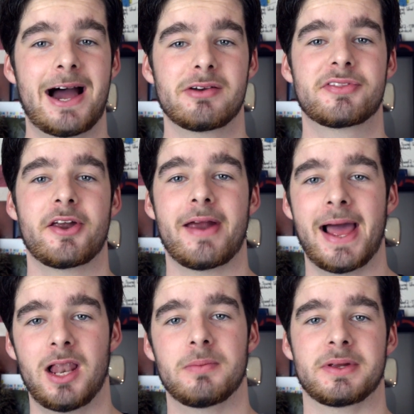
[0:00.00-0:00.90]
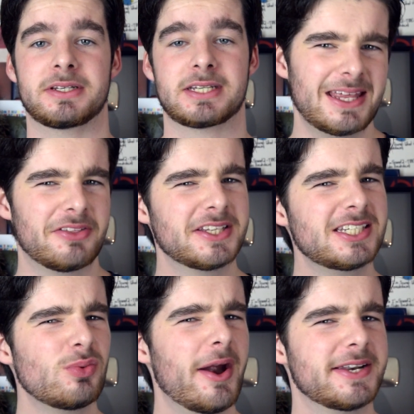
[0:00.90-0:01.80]
out of their element. Now, this
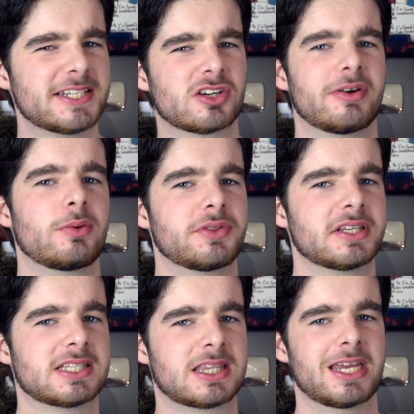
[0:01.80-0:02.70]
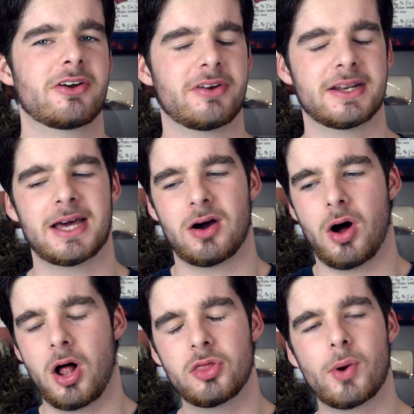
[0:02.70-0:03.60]
is where I disagree with this theory. Now,
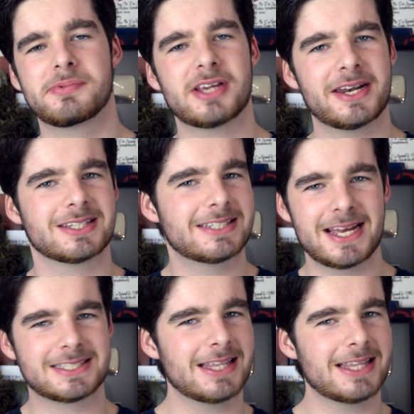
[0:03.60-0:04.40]
on the website it states